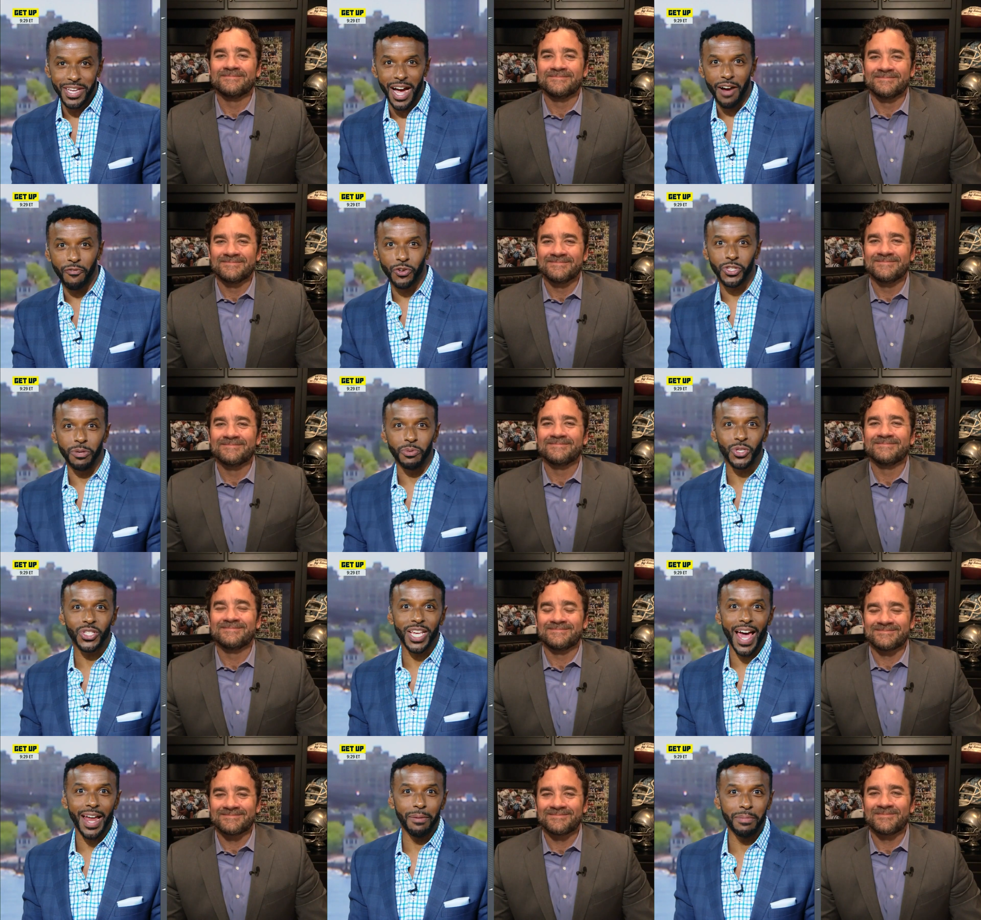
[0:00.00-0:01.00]
Speaker 1: Time for some
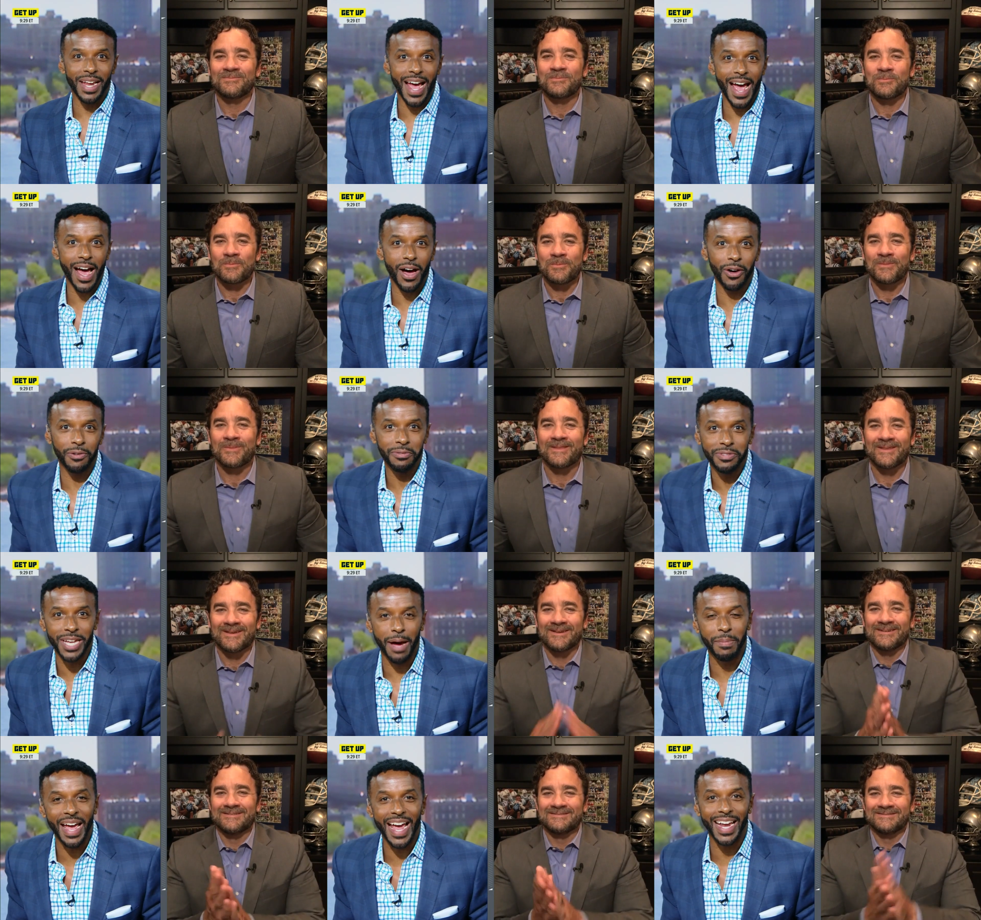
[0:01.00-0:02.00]
them down.
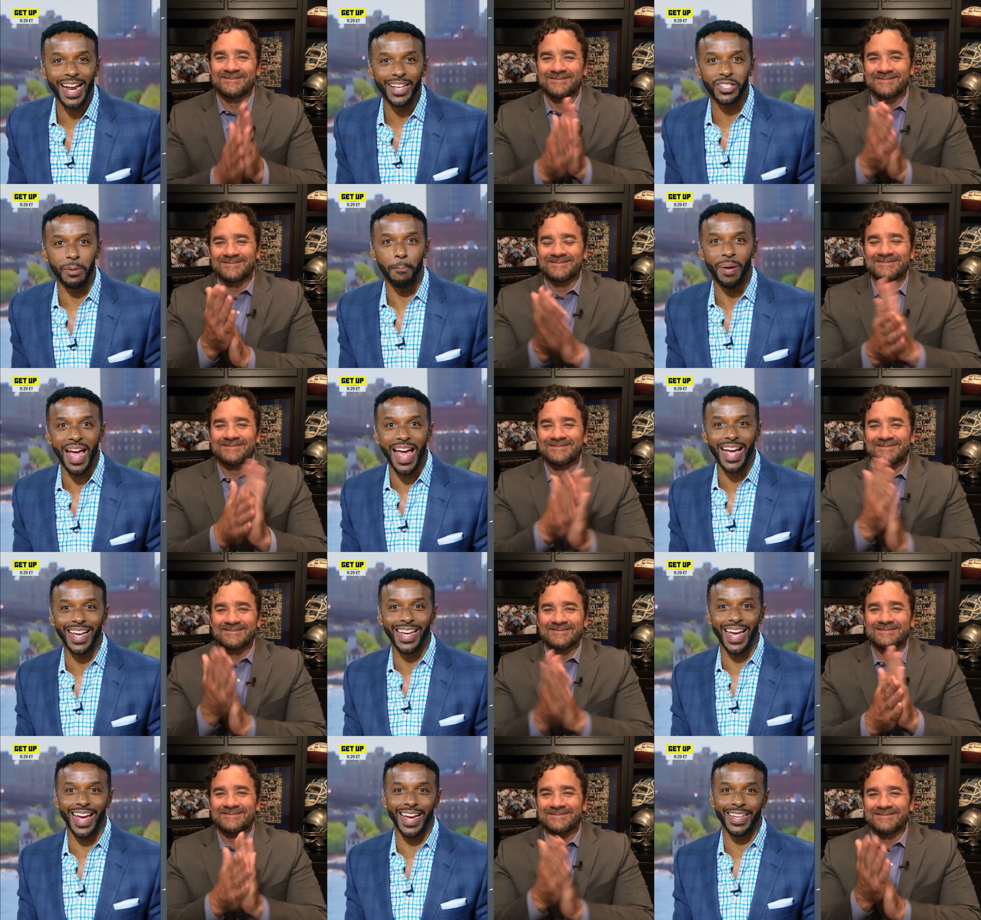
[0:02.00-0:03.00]
Time to hand out some
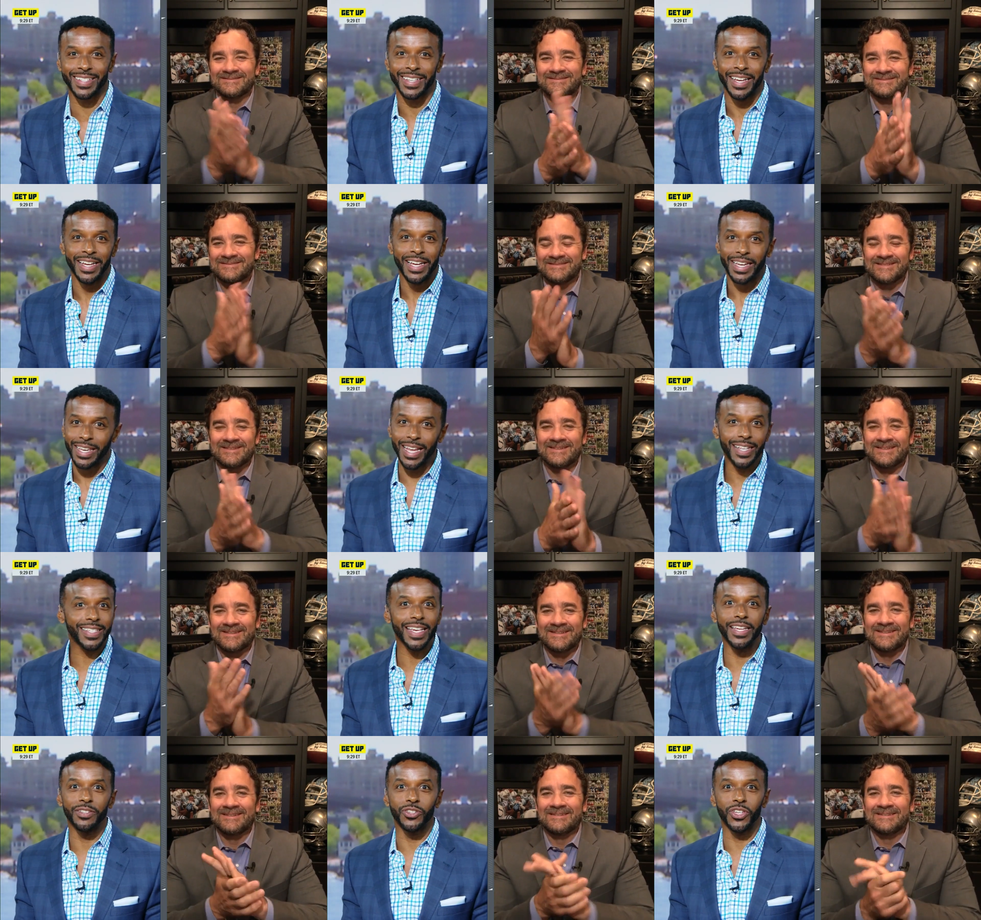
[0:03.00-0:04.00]
pancakes.
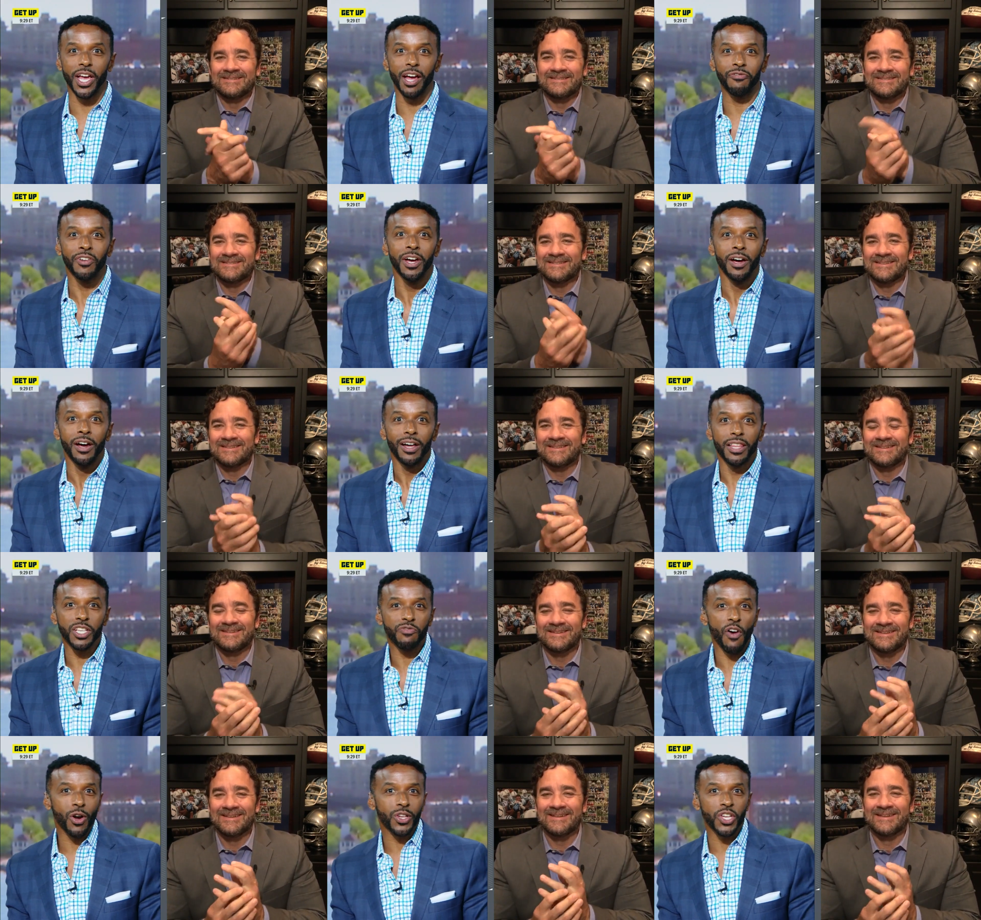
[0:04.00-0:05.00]
Let's eat, Jeff.
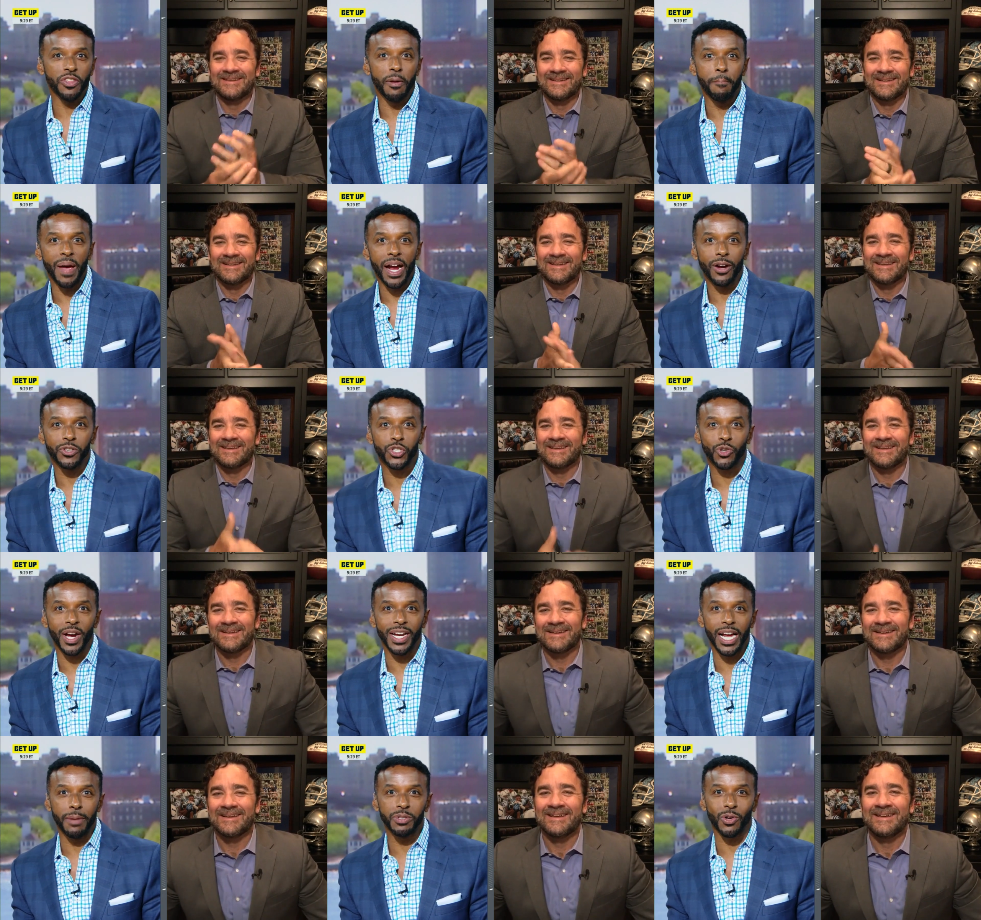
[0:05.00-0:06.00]
Let's focus on the Bears
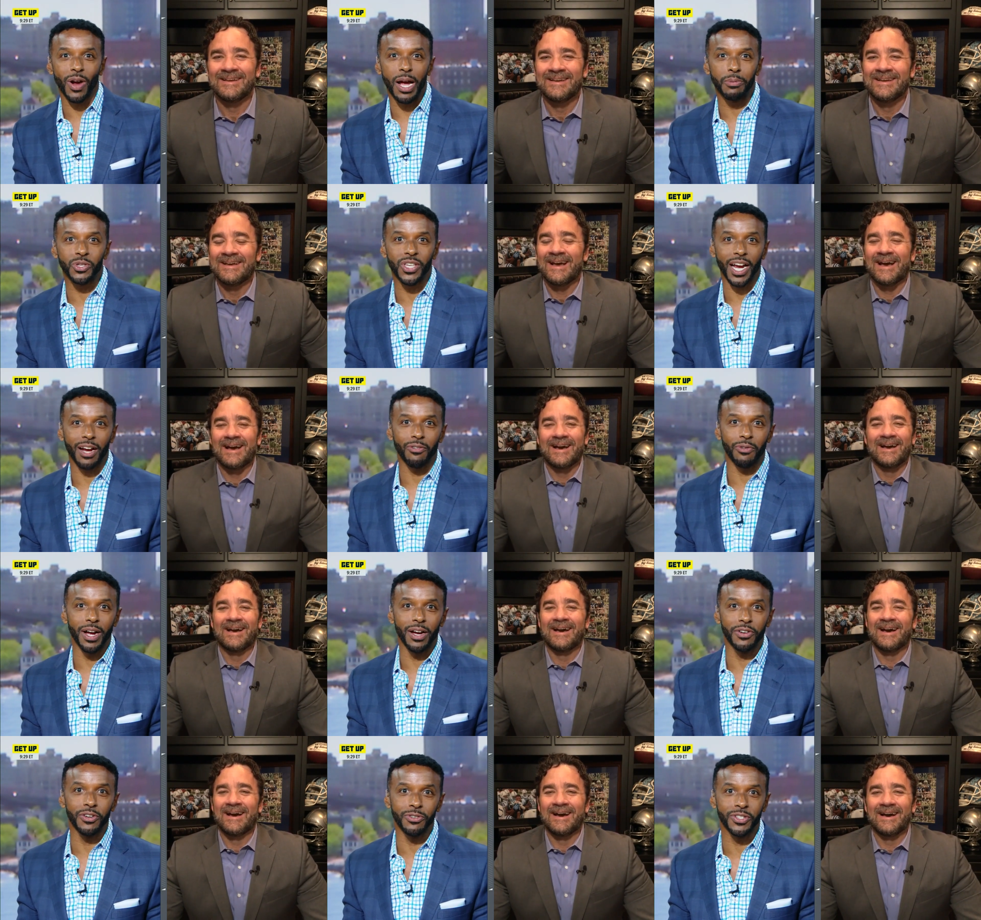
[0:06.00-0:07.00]
trading up to grab second
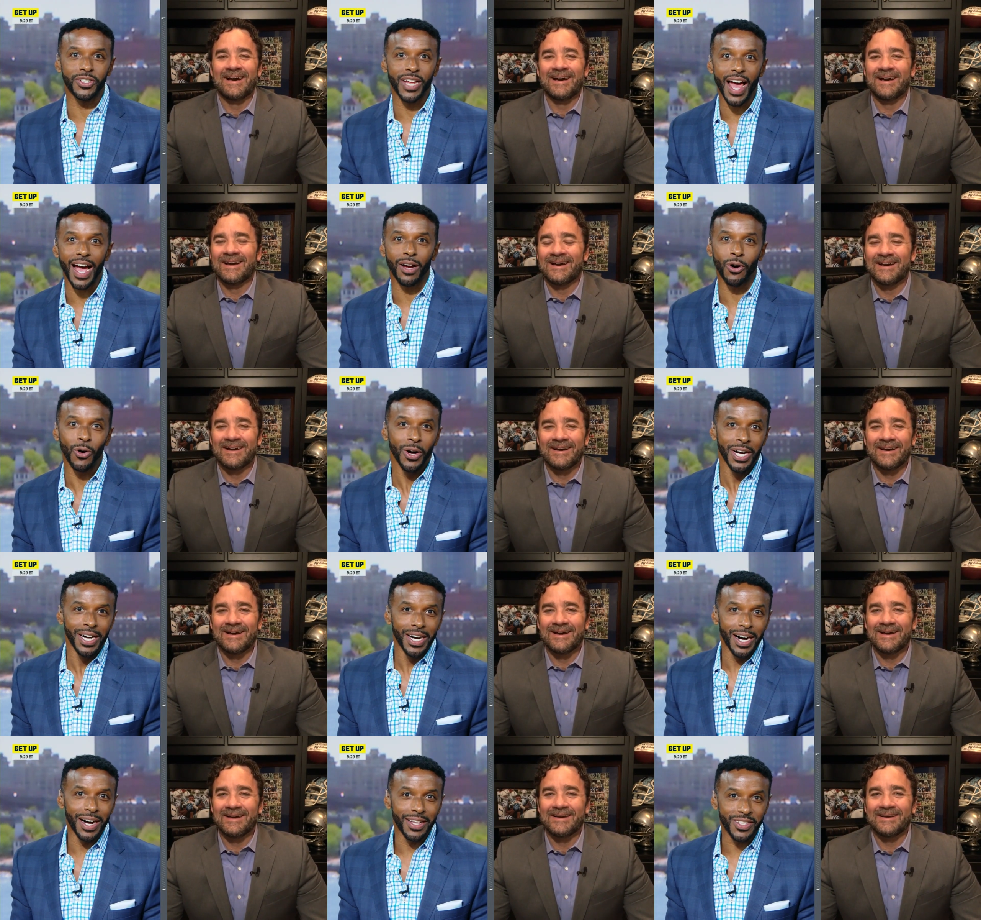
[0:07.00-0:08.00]
rounder tackle
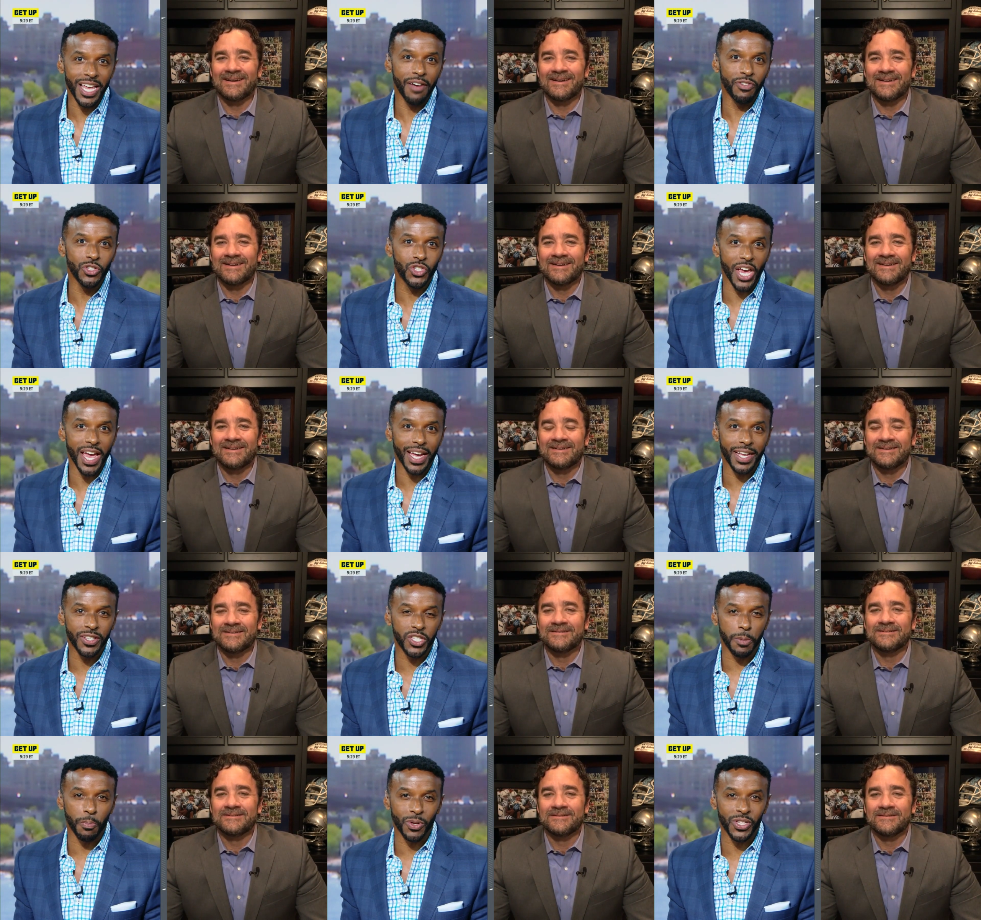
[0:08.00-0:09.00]
uh, Teven
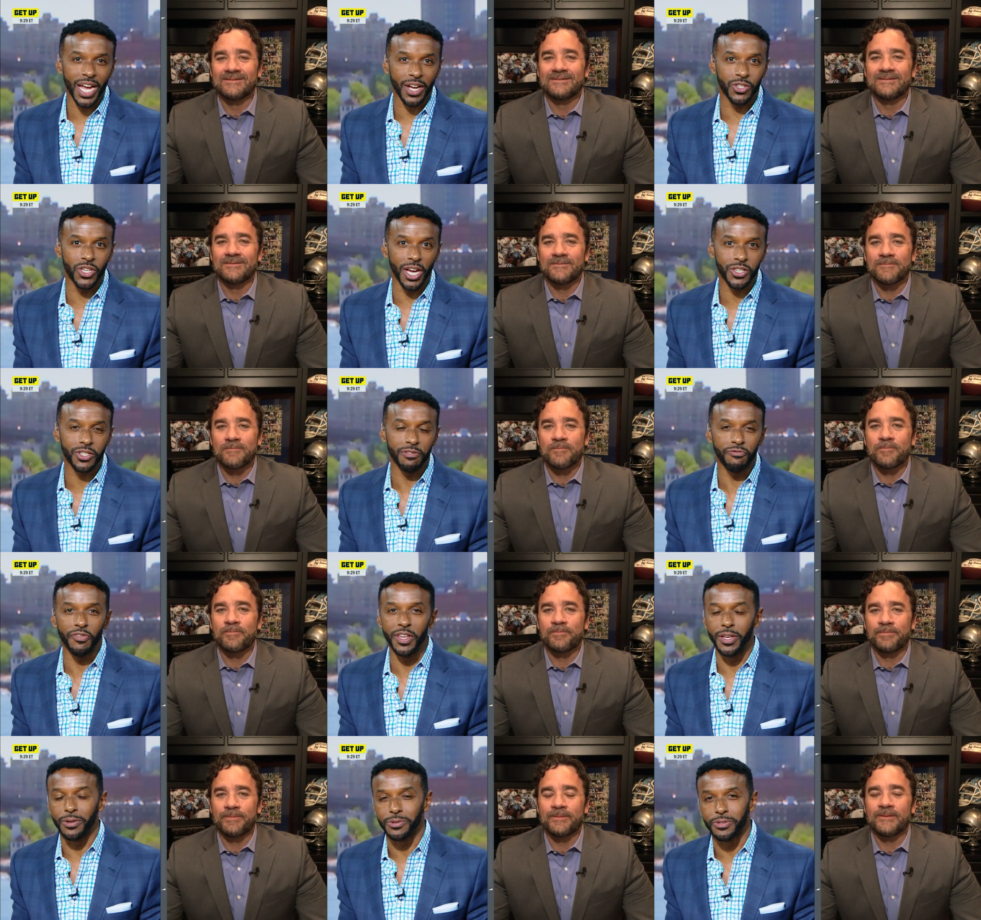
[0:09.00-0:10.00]
Jenkins to protect Justin
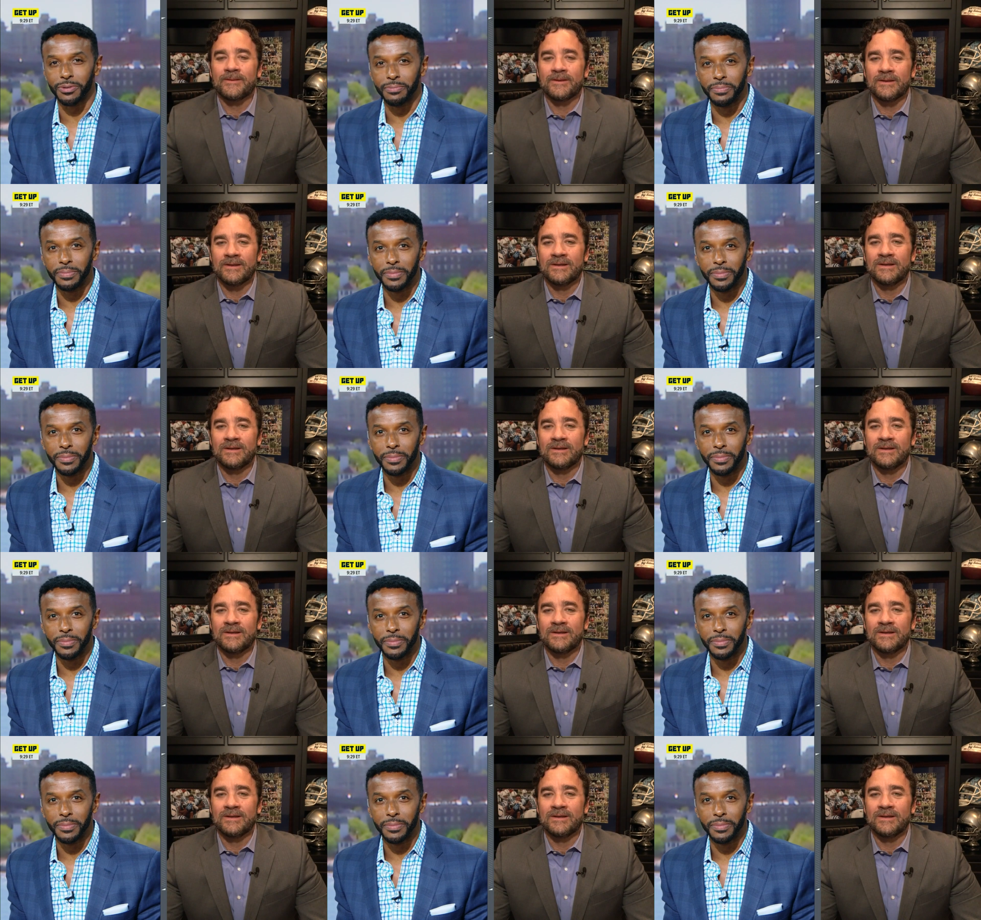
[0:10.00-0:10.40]
Fields.